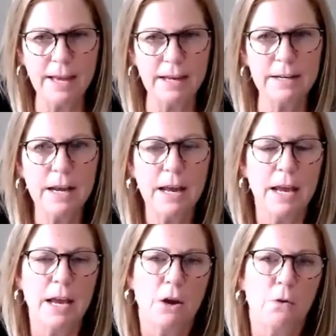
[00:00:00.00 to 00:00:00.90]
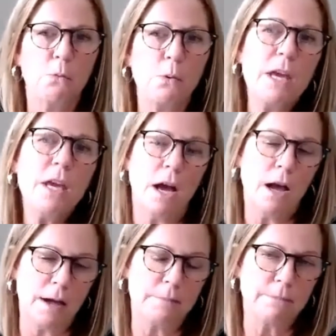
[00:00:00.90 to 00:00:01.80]
then we
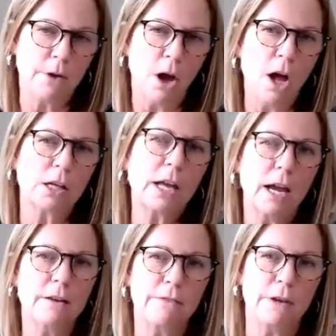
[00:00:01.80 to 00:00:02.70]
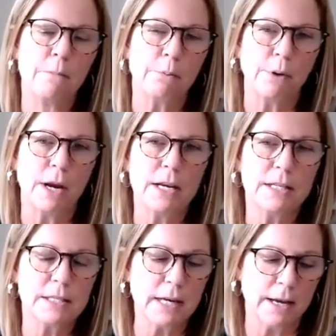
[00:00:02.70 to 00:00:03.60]
all kind of
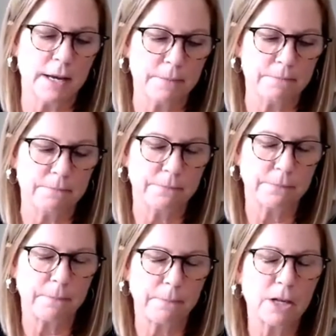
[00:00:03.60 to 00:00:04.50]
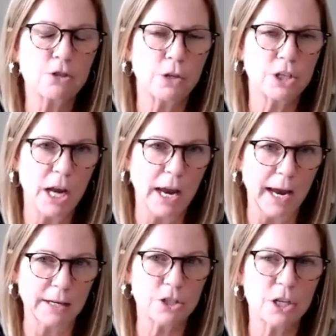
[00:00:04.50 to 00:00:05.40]
embraced Trish
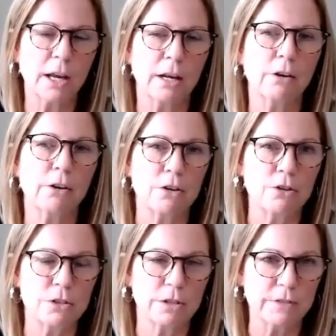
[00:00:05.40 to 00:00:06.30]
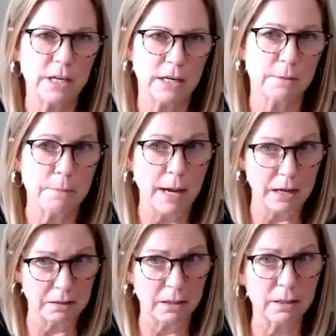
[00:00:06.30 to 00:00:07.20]
Hatch and her use of data
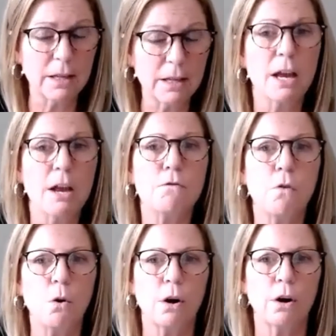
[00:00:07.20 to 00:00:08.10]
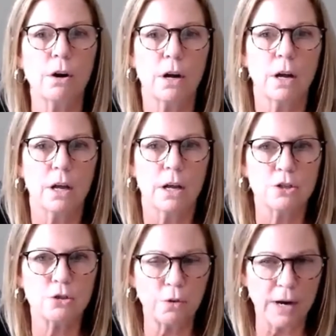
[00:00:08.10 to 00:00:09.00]
model for
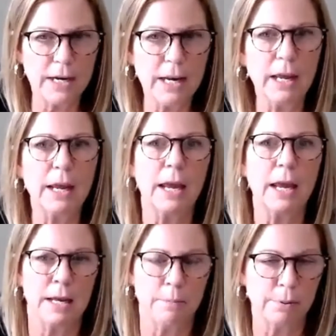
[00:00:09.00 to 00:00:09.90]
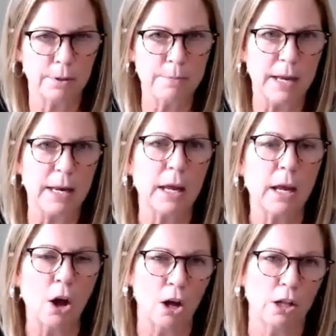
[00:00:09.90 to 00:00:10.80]
training and implementing
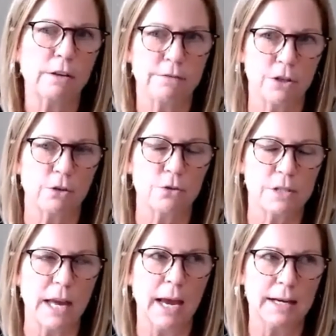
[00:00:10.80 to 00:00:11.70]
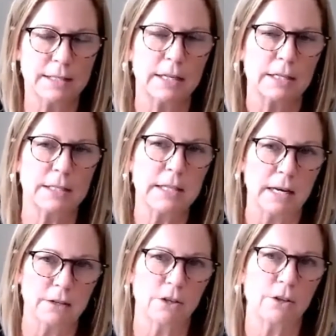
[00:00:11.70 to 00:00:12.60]
all of those ASCA
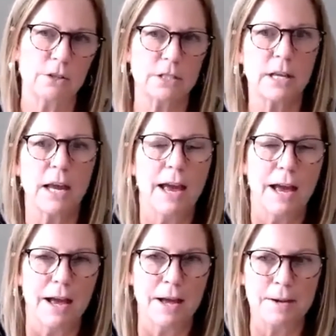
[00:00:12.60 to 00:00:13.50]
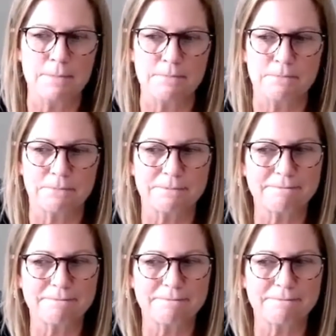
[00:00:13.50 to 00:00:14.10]
standards. And